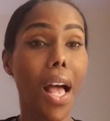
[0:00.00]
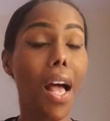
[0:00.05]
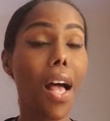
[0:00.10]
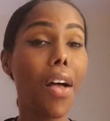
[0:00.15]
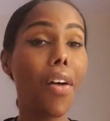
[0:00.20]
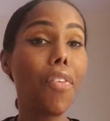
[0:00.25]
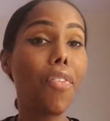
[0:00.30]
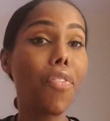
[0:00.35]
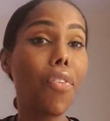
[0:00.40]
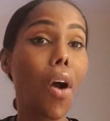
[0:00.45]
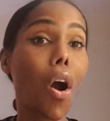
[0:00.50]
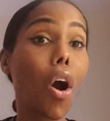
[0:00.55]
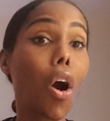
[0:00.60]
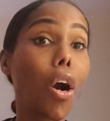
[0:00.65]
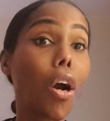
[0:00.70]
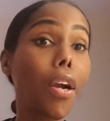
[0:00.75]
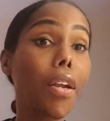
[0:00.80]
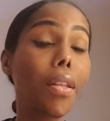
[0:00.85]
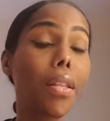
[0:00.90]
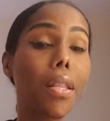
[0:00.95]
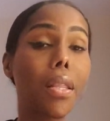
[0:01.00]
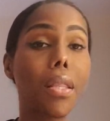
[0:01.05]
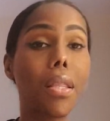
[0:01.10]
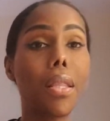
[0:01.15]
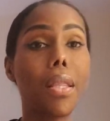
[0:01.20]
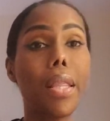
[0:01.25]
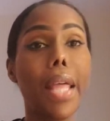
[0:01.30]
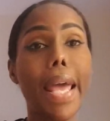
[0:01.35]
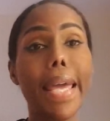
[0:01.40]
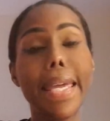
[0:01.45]
of art
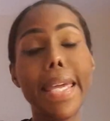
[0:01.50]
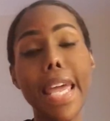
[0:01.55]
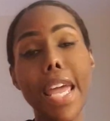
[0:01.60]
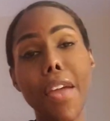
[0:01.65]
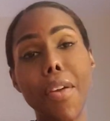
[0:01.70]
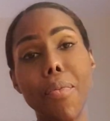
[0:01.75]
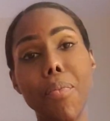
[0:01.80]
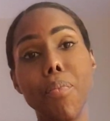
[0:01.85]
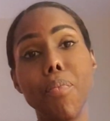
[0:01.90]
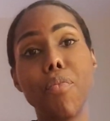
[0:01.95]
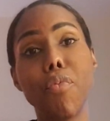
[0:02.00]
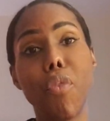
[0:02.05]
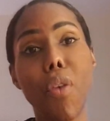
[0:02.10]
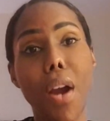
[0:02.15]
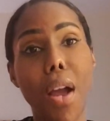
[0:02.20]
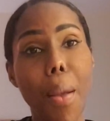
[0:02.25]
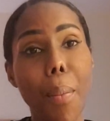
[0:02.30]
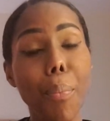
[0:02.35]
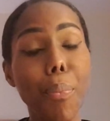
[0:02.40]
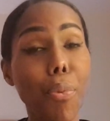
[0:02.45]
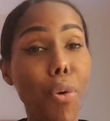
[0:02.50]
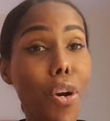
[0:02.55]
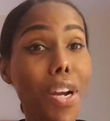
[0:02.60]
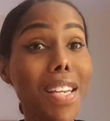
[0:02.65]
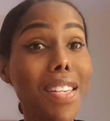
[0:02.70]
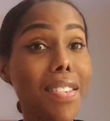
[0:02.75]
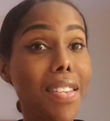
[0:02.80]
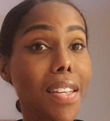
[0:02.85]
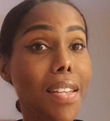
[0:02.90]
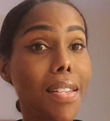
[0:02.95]
that came from
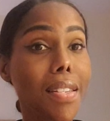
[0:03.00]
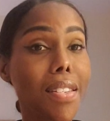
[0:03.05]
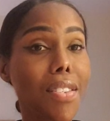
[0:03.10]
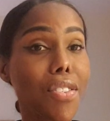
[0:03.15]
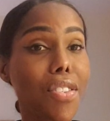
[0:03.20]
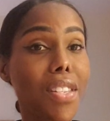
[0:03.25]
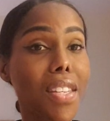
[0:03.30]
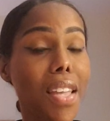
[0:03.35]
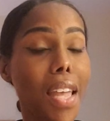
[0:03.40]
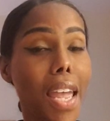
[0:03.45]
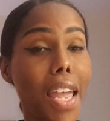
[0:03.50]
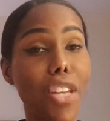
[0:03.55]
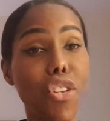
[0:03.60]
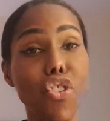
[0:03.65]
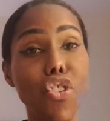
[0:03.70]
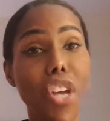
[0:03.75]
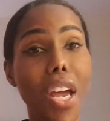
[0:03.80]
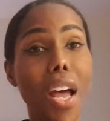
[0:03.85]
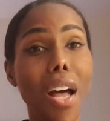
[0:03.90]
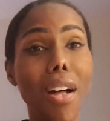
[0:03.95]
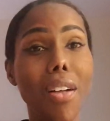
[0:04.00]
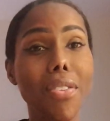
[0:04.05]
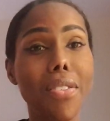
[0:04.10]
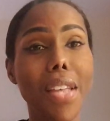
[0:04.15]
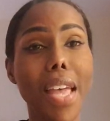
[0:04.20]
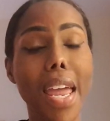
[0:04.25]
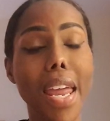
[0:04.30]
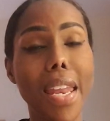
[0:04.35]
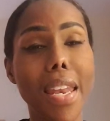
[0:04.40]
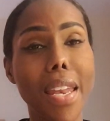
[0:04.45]
prisons and jails,
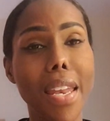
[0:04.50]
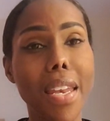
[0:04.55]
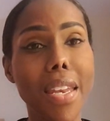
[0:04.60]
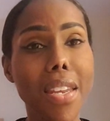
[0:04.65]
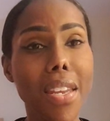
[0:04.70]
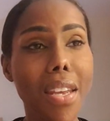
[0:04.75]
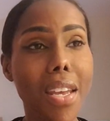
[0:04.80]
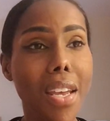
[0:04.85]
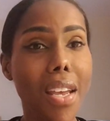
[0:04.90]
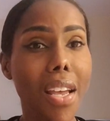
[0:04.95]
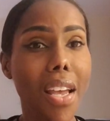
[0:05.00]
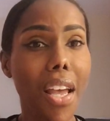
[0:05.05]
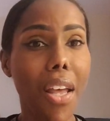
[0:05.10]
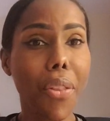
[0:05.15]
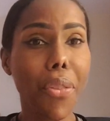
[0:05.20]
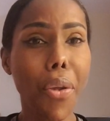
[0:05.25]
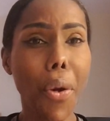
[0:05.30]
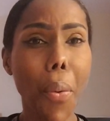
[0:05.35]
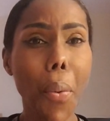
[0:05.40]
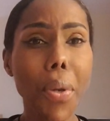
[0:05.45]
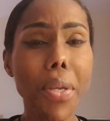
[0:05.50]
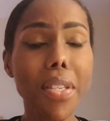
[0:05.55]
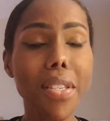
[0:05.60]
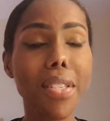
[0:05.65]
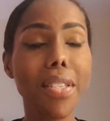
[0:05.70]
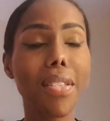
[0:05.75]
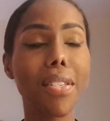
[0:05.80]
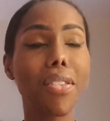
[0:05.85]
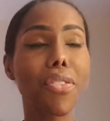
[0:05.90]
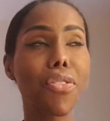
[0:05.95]
and there was
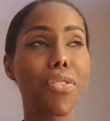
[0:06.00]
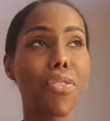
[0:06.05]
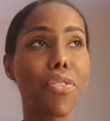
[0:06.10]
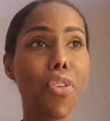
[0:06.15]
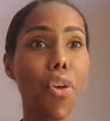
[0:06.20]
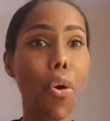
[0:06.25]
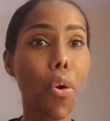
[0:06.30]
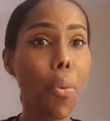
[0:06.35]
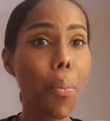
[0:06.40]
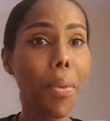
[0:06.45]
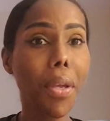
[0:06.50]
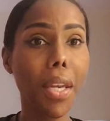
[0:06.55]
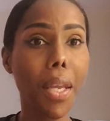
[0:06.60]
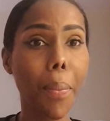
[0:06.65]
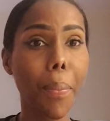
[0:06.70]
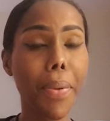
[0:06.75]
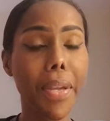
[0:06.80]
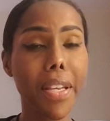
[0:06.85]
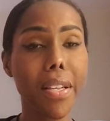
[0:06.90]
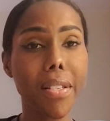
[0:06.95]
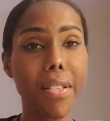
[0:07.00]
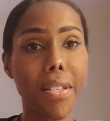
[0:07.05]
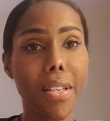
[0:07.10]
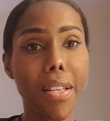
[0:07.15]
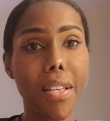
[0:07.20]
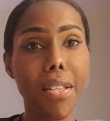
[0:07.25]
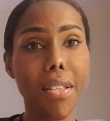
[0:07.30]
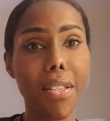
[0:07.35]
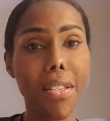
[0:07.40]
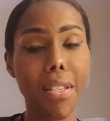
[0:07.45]
so many
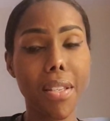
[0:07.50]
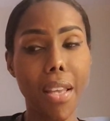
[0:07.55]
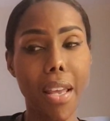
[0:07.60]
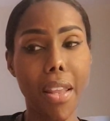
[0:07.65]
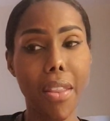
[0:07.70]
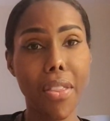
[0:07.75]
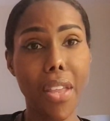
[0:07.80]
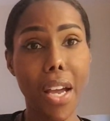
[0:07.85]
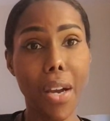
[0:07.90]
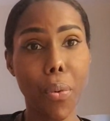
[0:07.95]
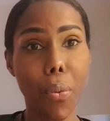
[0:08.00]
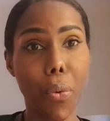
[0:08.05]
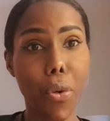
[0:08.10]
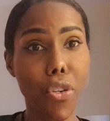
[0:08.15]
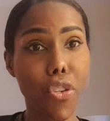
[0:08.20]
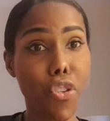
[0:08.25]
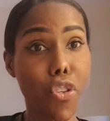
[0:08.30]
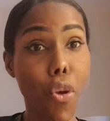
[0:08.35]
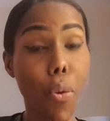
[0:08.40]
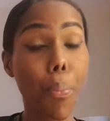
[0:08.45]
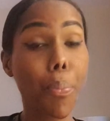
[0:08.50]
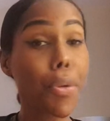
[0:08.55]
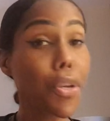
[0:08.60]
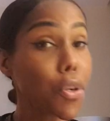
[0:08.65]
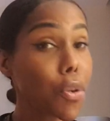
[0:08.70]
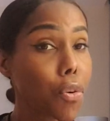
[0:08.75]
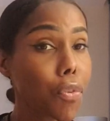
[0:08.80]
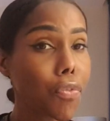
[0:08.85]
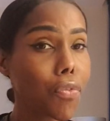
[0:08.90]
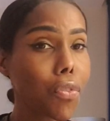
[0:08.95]
pieces that were so
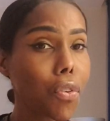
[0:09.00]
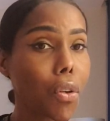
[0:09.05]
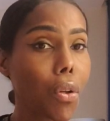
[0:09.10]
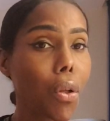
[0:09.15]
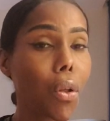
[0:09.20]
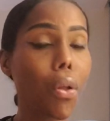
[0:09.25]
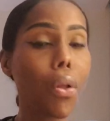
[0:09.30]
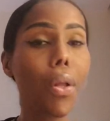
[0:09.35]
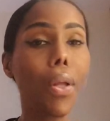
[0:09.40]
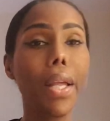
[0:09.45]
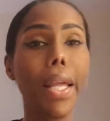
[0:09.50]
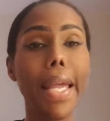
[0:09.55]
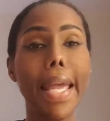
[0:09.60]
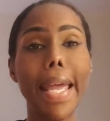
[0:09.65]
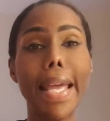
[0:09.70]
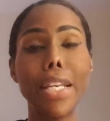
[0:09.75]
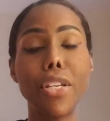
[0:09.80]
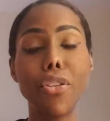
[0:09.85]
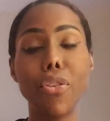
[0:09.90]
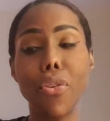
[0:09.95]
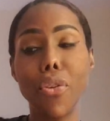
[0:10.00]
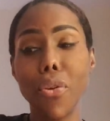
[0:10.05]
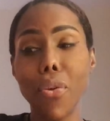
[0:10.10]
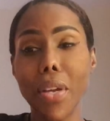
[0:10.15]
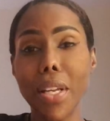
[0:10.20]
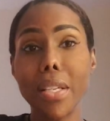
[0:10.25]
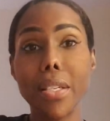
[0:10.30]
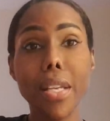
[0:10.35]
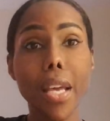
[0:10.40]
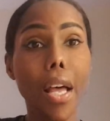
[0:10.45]
beautiful, and you
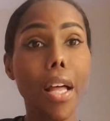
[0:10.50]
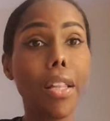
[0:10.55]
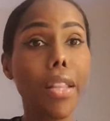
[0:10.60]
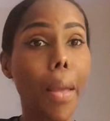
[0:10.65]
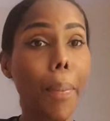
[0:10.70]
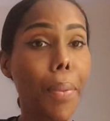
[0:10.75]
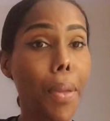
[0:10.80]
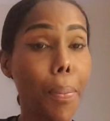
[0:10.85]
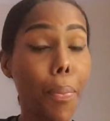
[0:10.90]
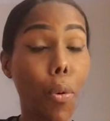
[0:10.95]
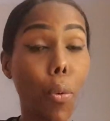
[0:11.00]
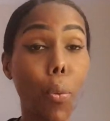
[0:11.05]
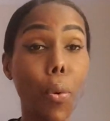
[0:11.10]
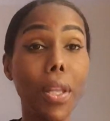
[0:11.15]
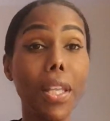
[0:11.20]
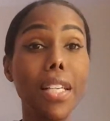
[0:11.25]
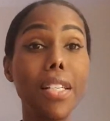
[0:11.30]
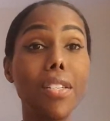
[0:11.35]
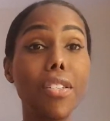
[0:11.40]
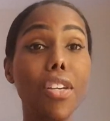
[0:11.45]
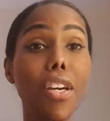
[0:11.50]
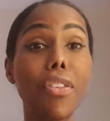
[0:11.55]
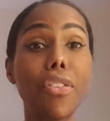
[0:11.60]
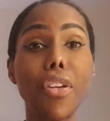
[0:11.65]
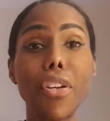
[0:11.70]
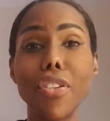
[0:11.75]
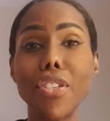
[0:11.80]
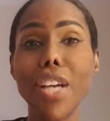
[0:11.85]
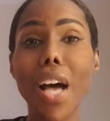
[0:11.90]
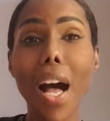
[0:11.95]
can tell that people really took
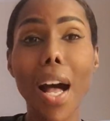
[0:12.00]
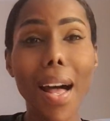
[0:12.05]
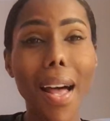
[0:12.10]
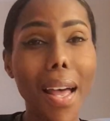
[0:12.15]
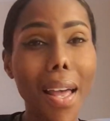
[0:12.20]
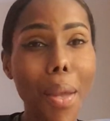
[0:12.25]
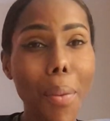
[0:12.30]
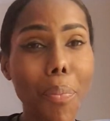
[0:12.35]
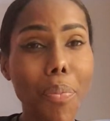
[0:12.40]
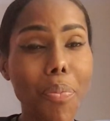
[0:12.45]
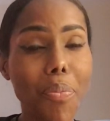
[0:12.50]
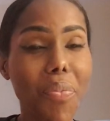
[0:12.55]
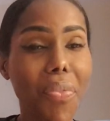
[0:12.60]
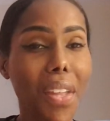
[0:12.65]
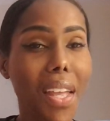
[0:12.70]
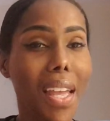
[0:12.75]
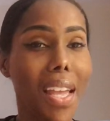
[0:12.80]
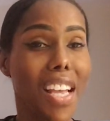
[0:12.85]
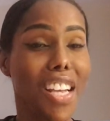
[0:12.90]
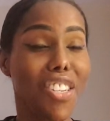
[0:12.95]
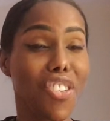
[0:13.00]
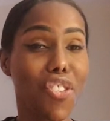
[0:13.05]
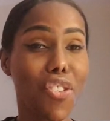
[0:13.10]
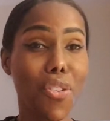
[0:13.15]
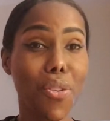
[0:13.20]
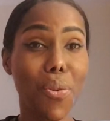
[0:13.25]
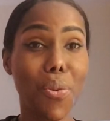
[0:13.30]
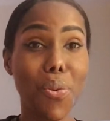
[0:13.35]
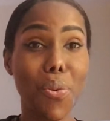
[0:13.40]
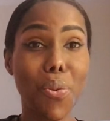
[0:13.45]
their time
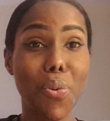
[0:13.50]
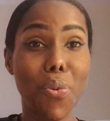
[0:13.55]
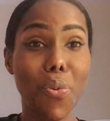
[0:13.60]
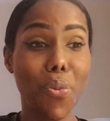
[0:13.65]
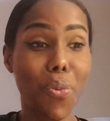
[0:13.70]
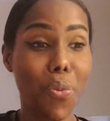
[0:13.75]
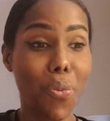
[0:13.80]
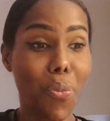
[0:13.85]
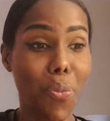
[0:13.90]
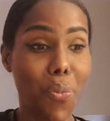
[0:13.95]
to